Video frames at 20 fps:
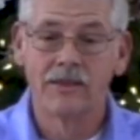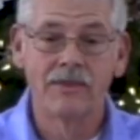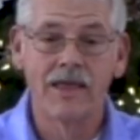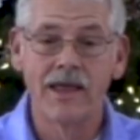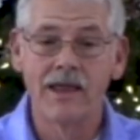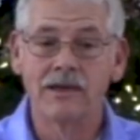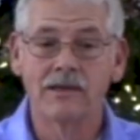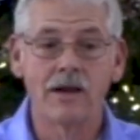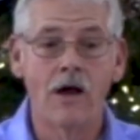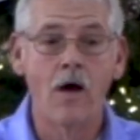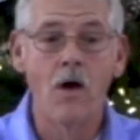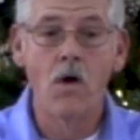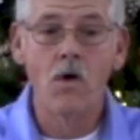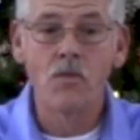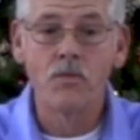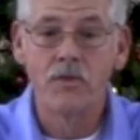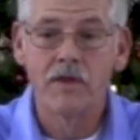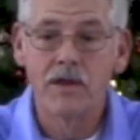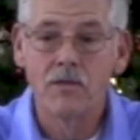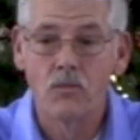they
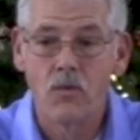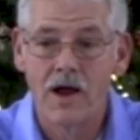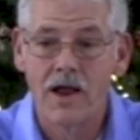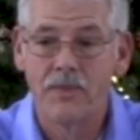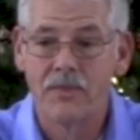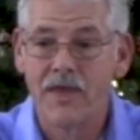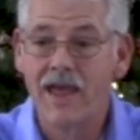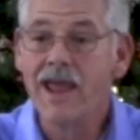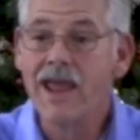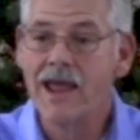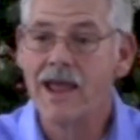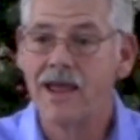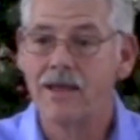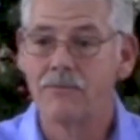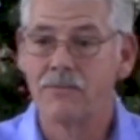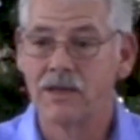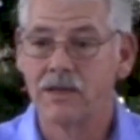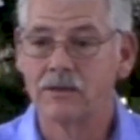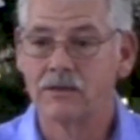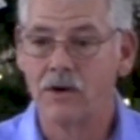told them what they
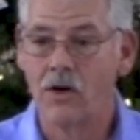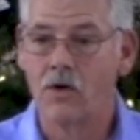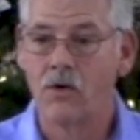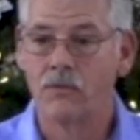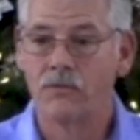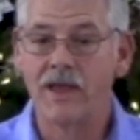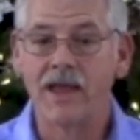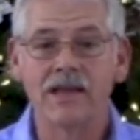had been told.